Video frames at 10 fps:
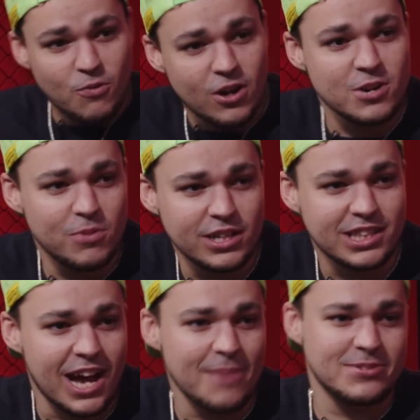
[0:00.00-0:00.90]
Wonderboy
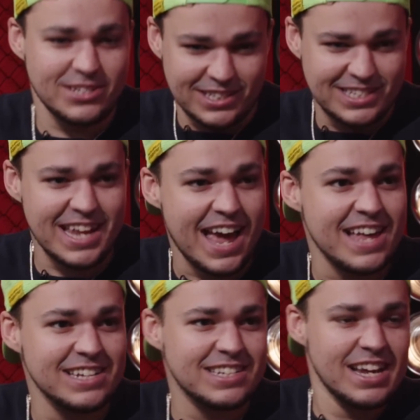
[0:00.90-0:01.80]
Thompson
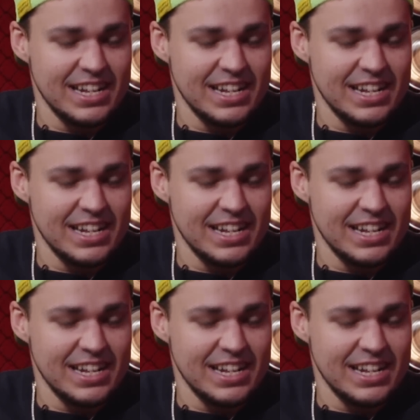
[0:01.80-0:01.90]
says